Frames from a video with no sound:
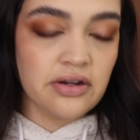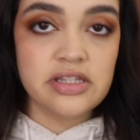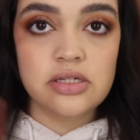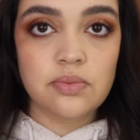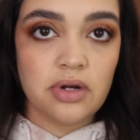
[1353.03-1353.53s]

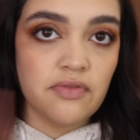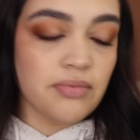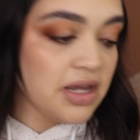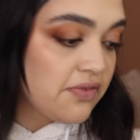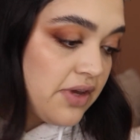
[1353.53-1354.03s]
It's one of
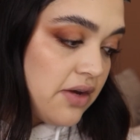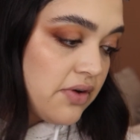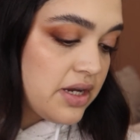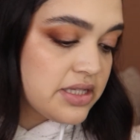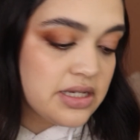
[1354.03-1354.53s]
my
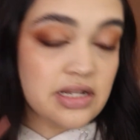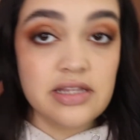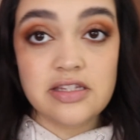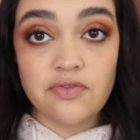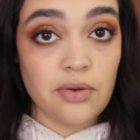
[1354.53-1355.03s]
favorites, and
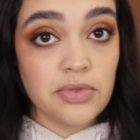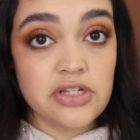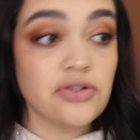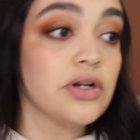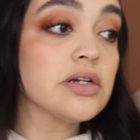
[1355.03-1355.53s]
it's from the
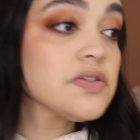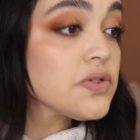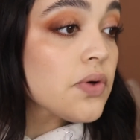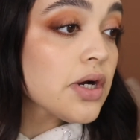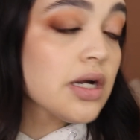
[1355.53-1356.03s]

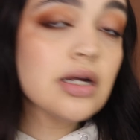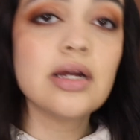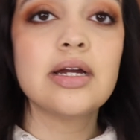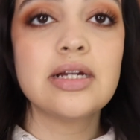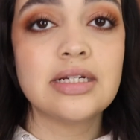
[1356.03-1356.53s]
drugstore.
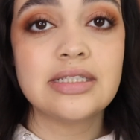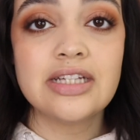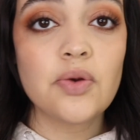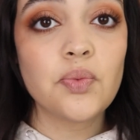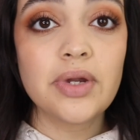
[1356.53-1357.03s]

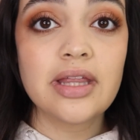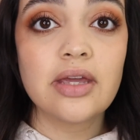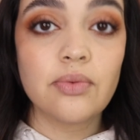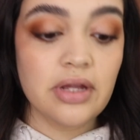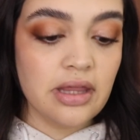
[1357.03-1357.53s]

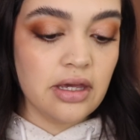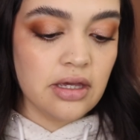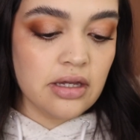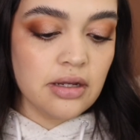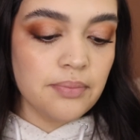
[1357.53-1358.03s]
Really
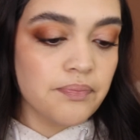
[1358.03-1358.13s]
good.